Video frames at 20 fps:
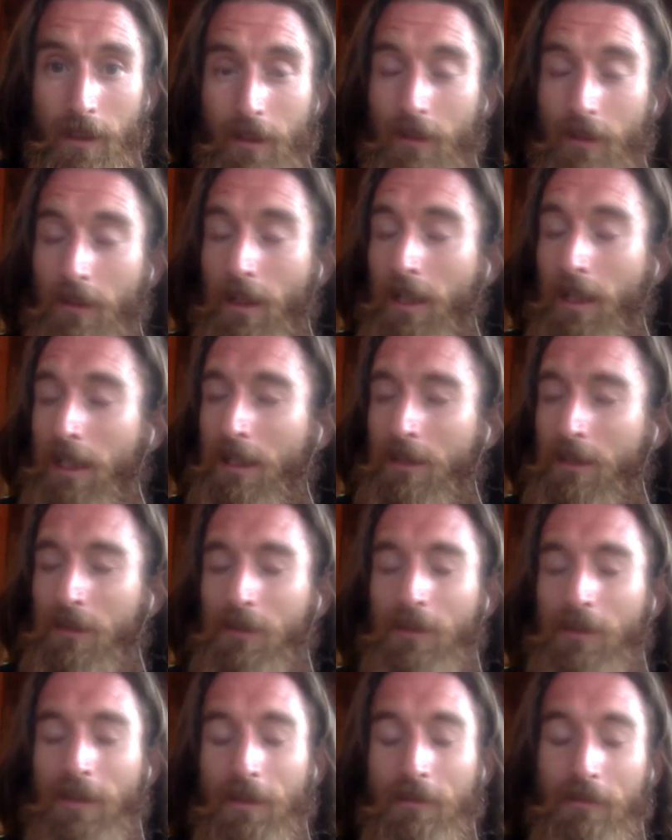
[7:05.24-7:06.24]
That is,
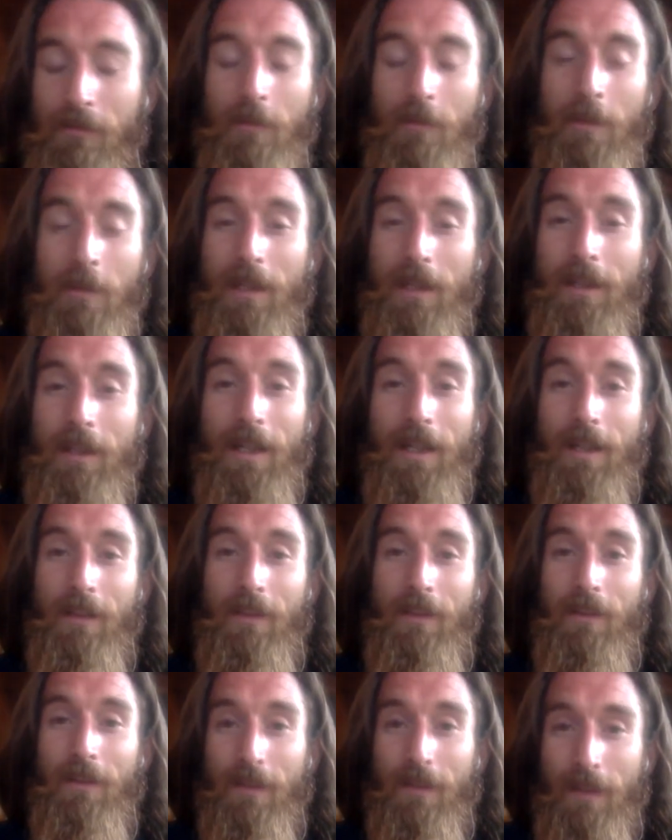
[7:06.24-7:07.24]
for me,
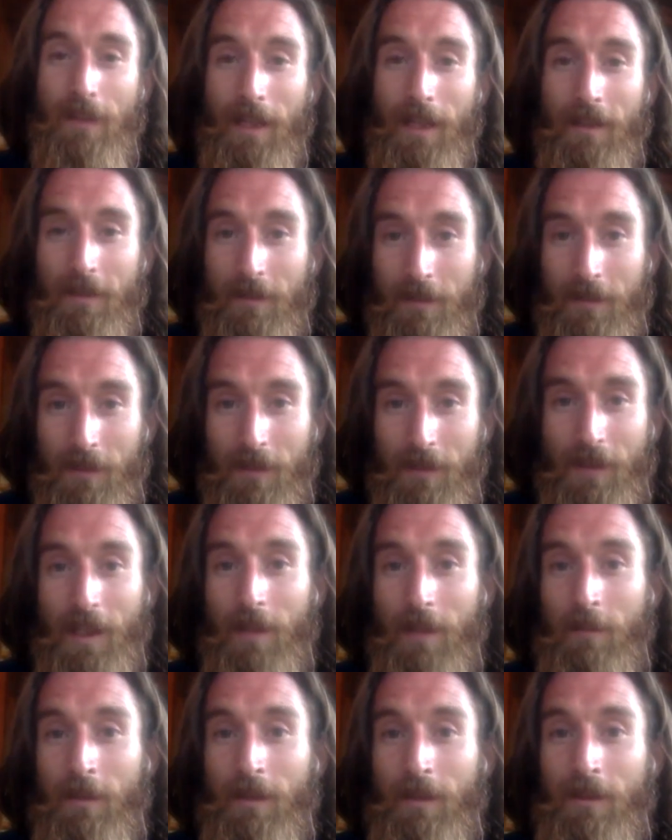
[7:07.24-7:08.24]
that
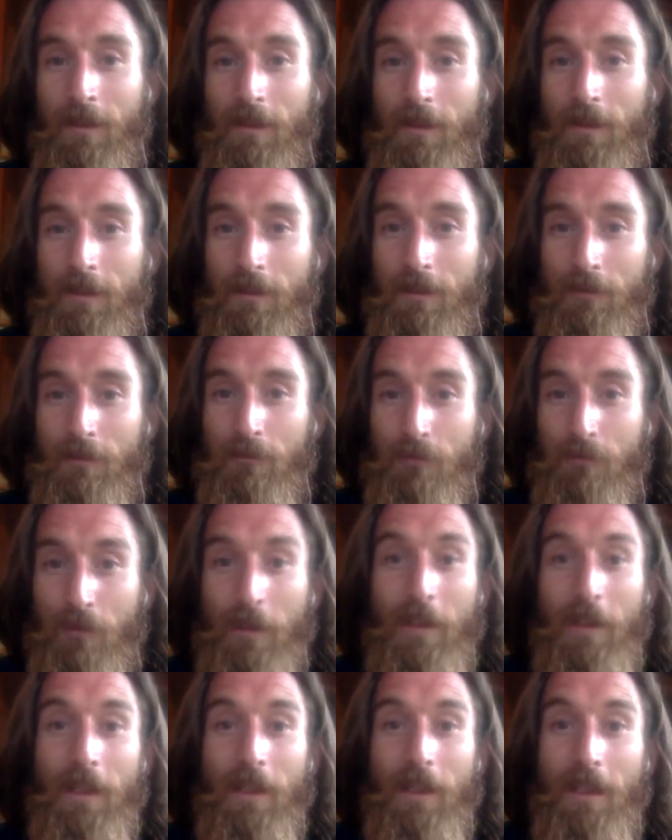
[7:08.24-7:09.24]
statement
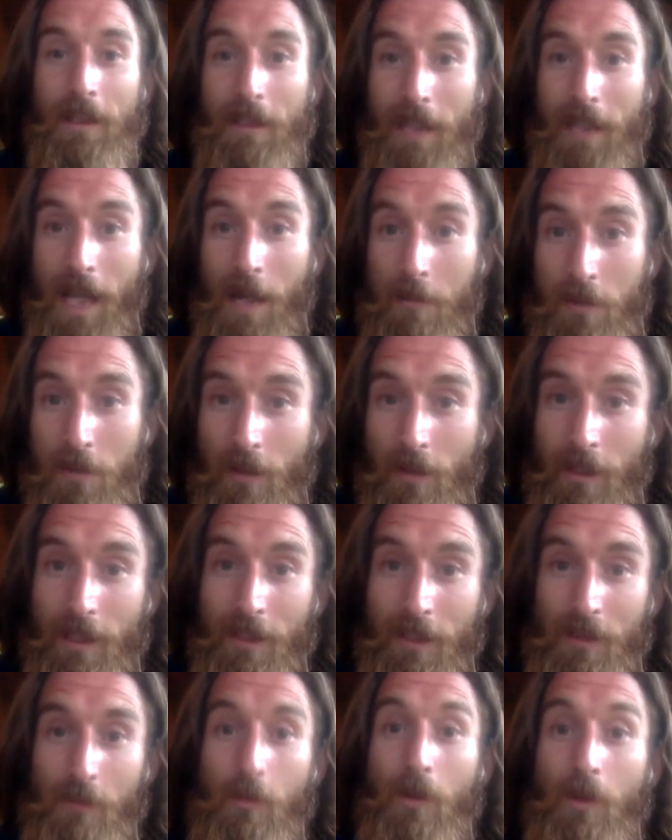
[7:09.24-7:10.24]
really
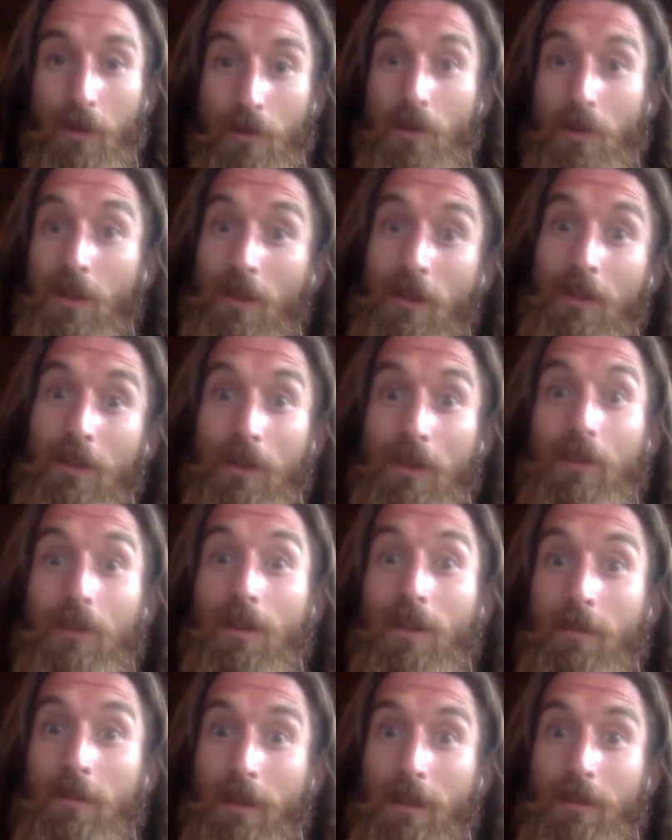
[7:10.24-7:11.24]
encapsulates what qigong is all
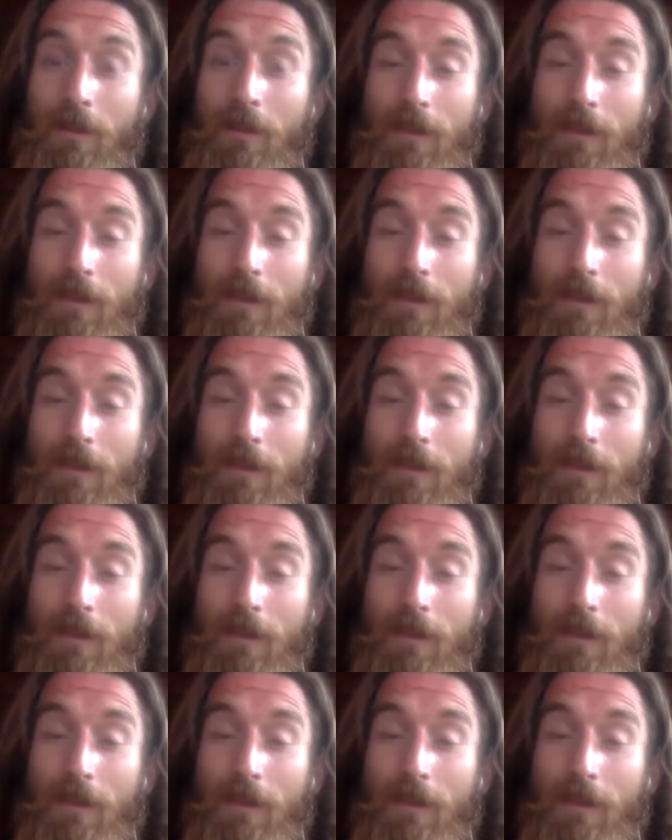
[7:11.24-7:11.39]
about.